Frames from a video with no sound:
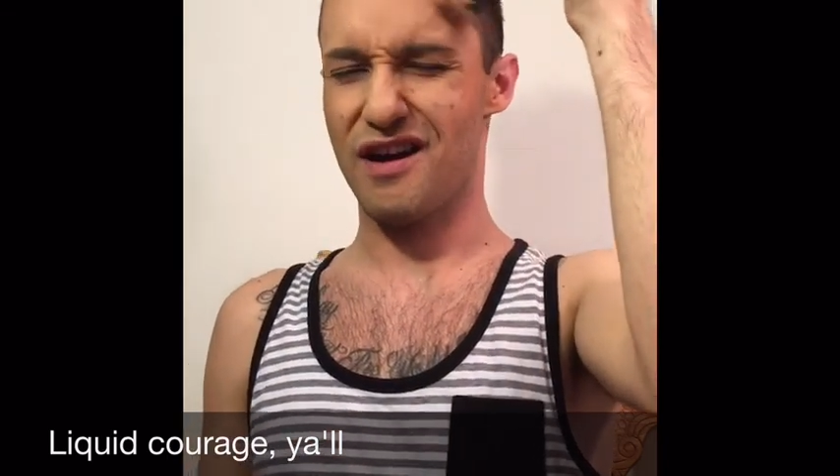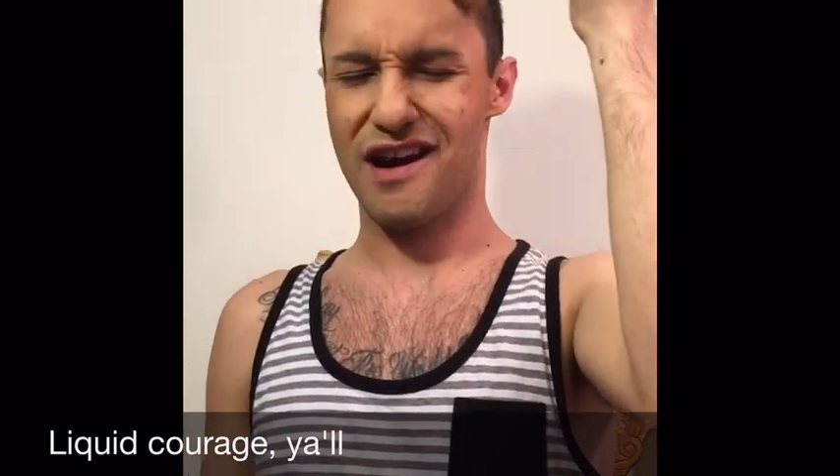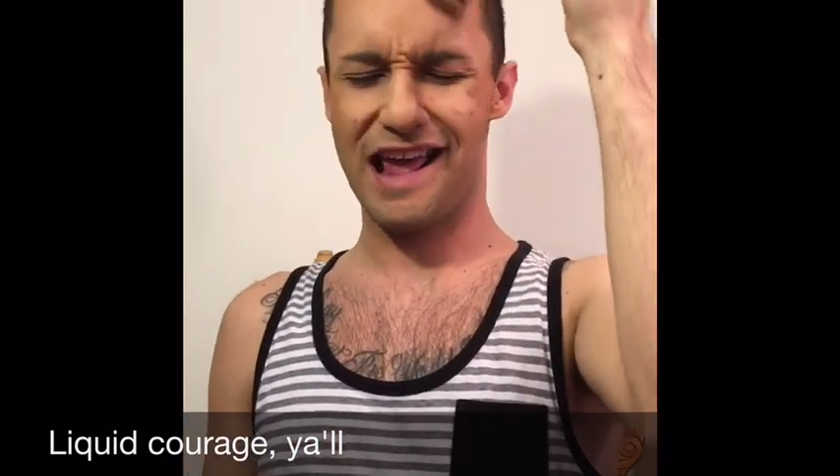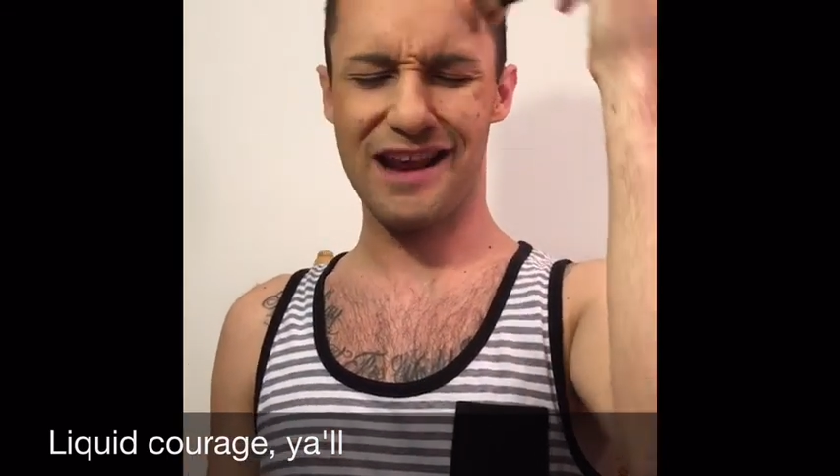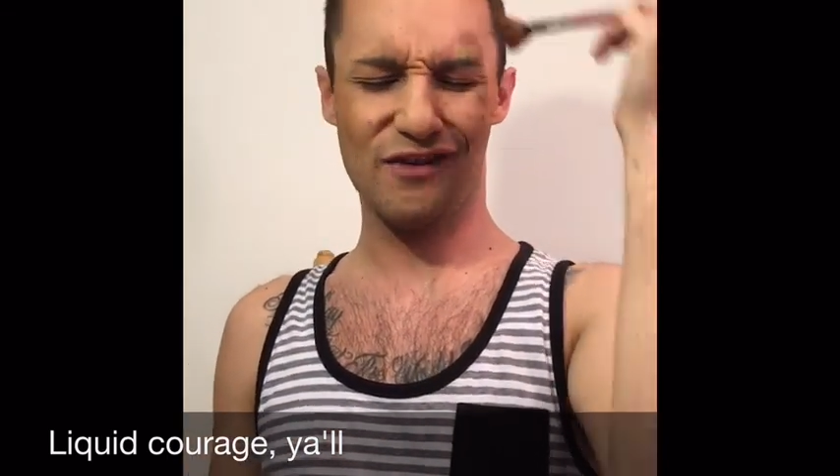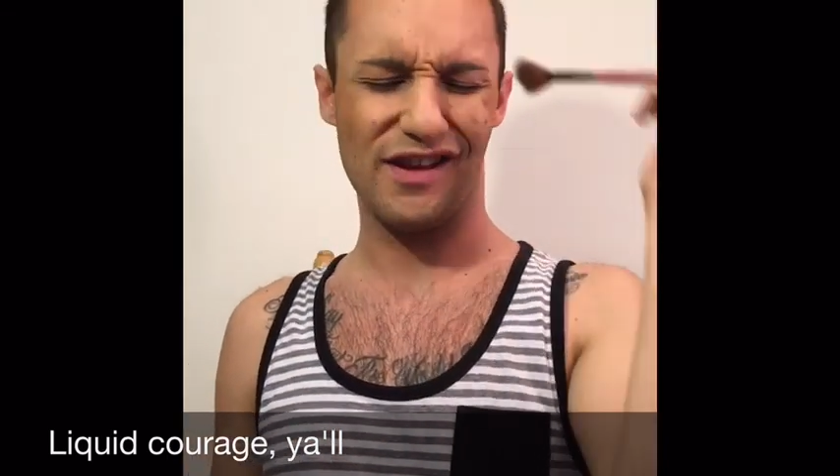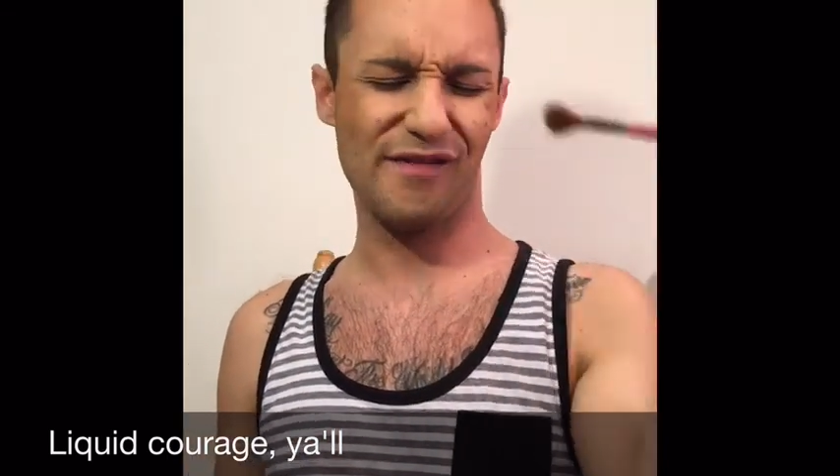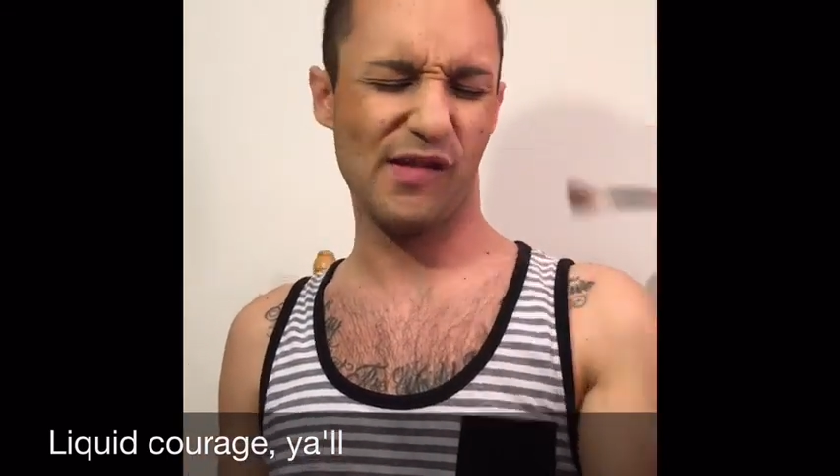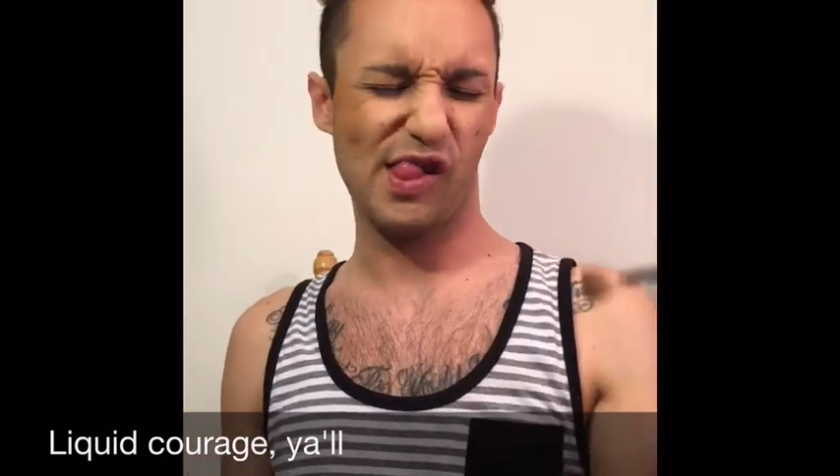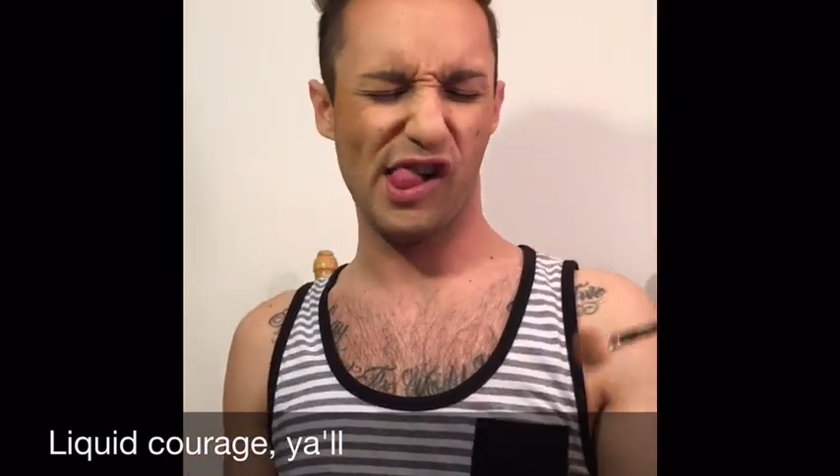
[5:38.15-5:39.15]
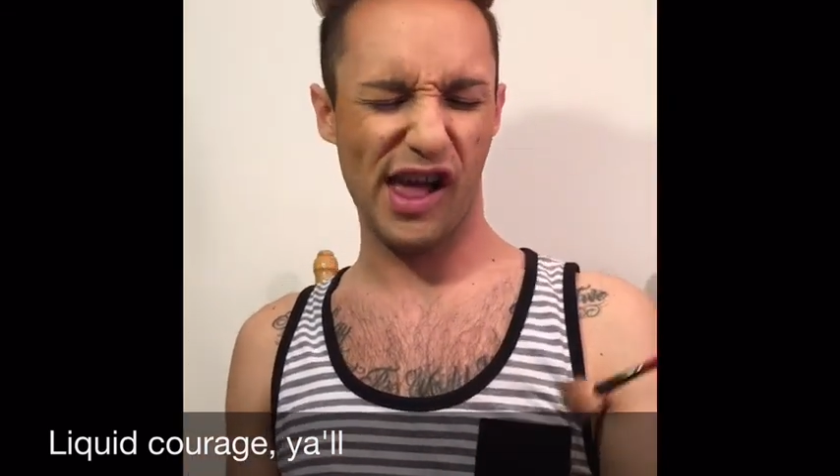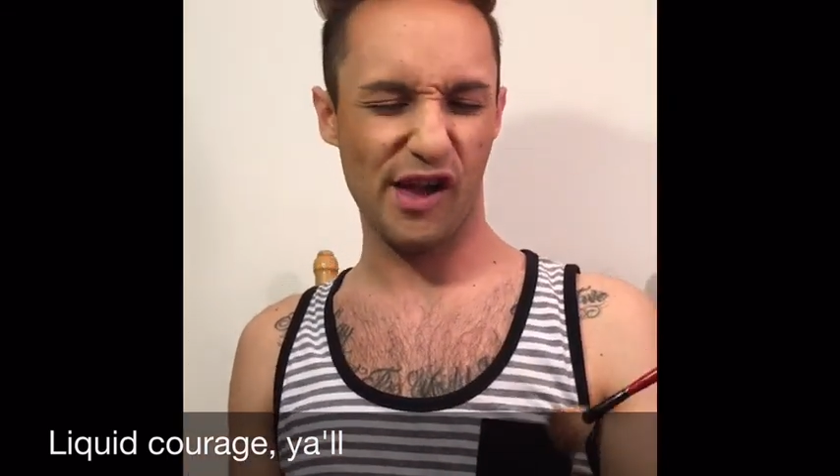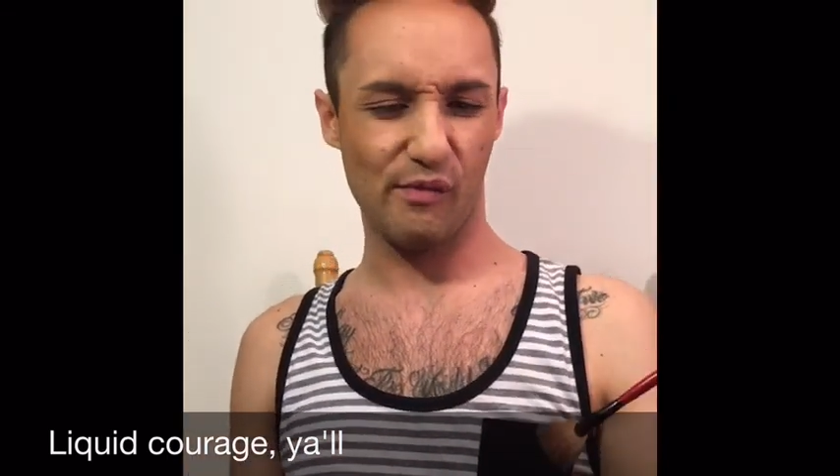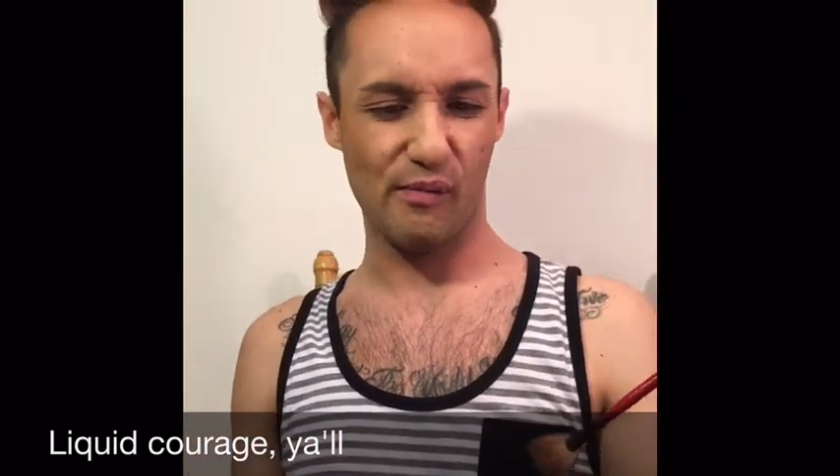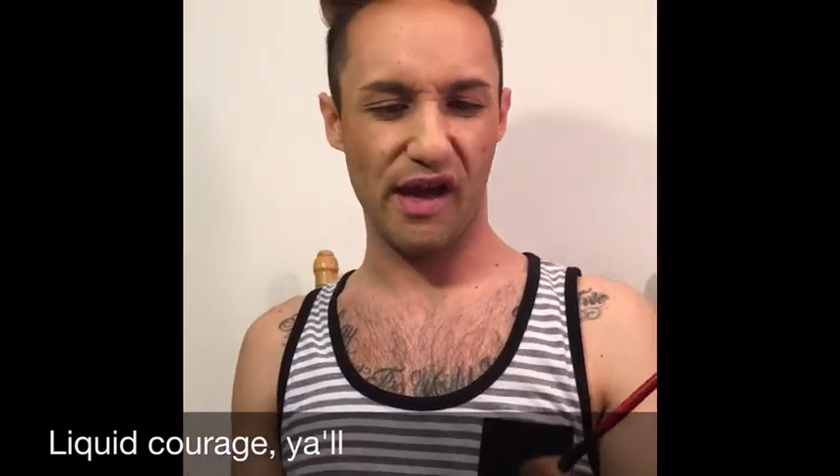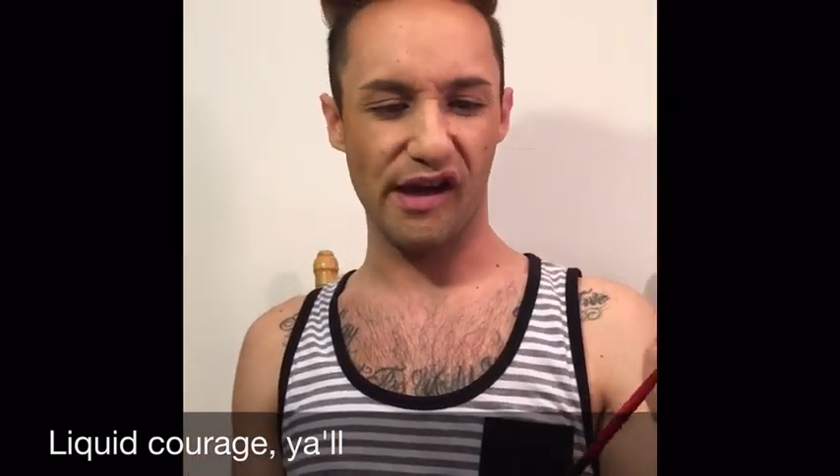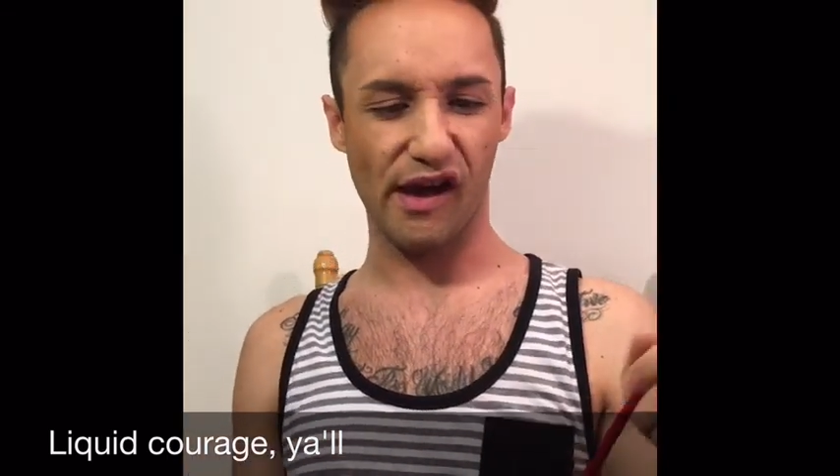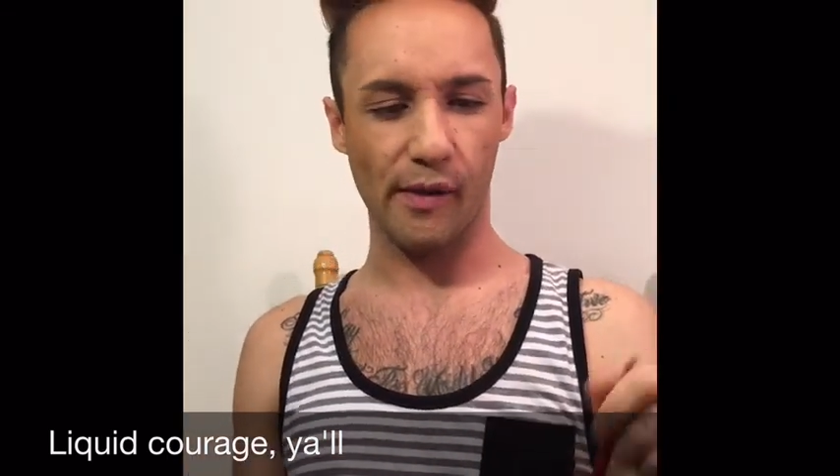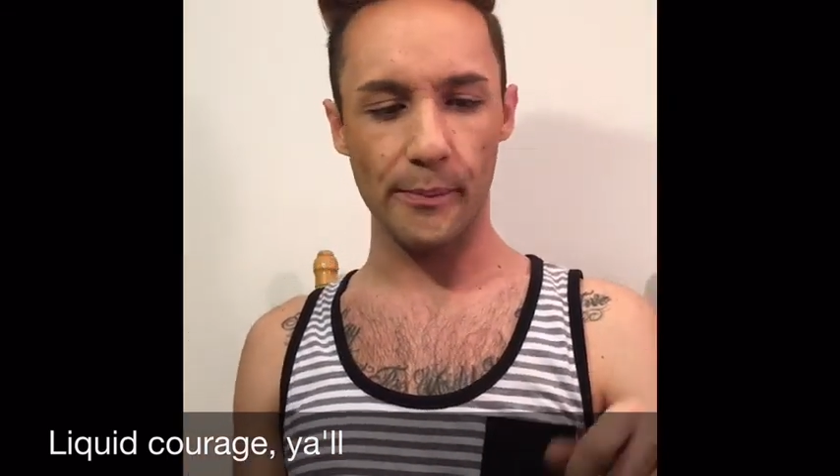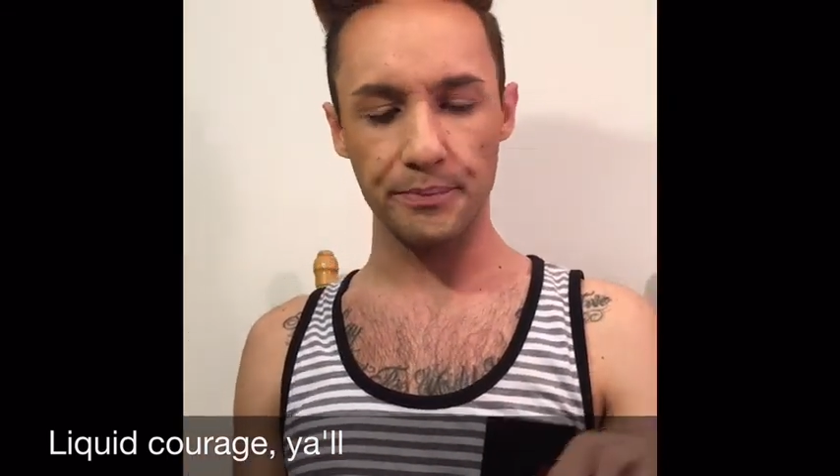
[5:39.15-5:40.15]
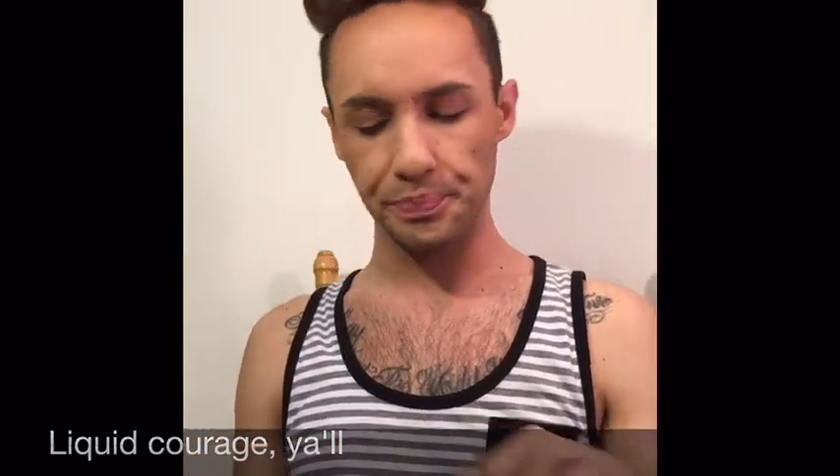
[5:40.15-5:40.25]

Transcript: and I don't even like makeup.